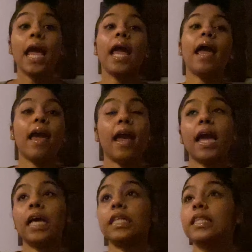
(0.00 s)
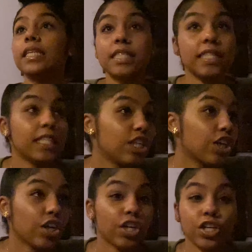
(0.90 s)
And these
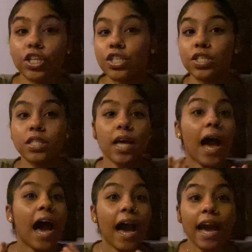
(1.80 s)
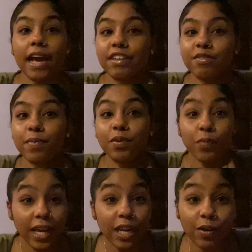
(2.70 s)
sneakers, I've been
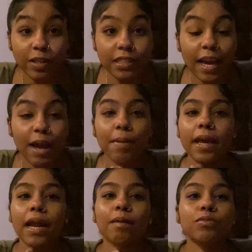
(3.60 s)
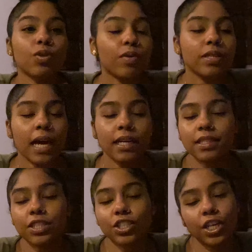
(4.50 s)
waiting on them, and I'm so excited to
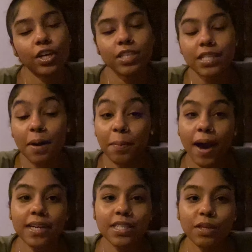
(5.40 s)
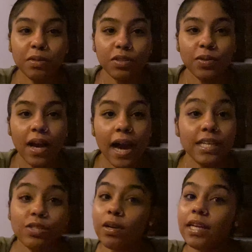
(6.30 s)
share this unboxing with you guys.
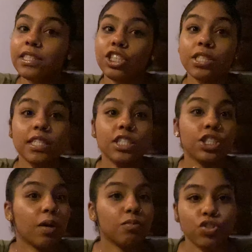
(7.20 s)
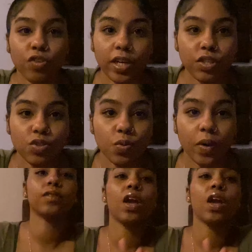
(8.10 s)
So let's just jump straight into it.